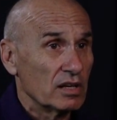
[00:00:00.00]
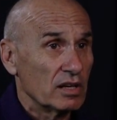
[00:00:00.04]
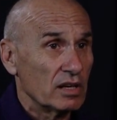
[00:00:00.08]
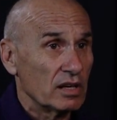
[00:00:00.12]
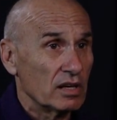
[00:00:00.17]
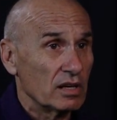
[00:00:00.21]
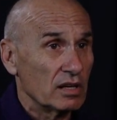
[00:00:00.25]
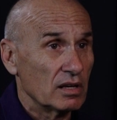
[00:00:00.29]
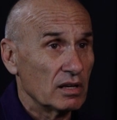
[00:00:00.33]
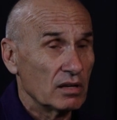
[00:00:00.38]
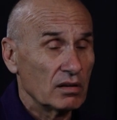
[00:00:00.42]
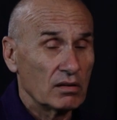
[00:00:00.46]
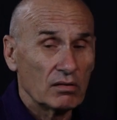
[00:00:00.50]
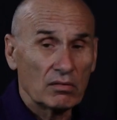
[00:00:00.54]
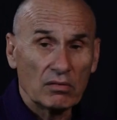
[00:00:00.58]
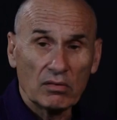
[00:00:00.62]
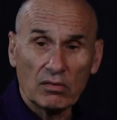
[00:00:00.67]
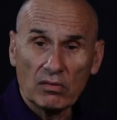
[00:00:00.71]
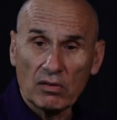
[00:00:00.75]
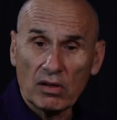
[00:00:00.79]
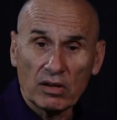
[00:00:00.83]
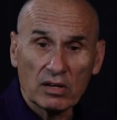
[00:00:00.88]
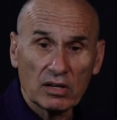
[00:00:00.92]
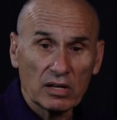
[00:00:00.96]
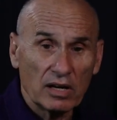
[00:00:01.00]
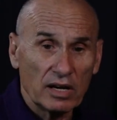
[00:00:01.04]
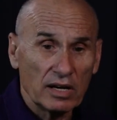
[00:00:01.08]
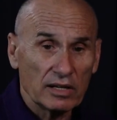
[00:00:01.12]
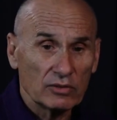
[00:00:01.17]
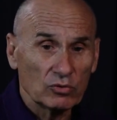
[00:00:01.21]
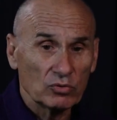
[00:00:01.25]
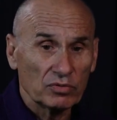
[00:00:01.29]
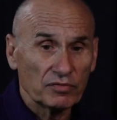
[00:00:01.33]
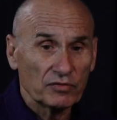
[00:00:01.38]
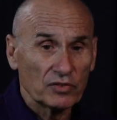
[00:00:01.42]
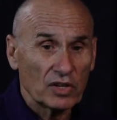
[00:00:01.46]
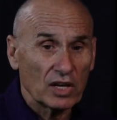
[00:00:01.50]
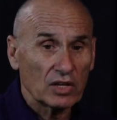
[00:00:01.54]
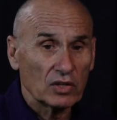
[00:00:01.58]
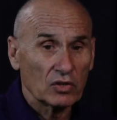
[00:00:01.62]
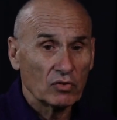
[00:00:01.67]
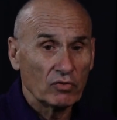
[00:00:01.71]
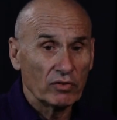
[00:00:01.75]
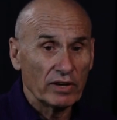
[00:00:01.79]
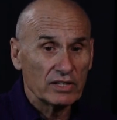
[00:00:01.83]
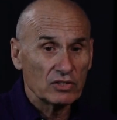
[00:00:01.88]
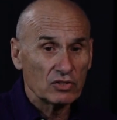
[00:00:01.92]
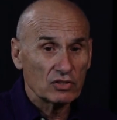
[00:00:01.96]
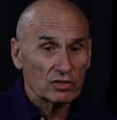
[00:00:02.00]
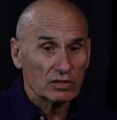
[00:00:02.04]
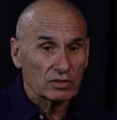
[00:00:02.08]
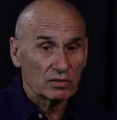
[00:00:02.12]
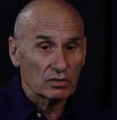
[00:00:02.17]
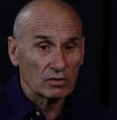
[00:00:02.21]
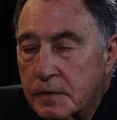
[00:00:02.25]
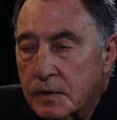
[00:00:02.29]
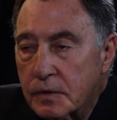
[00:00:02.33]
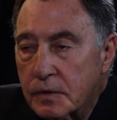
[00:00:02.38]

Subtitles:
a kind of declaration.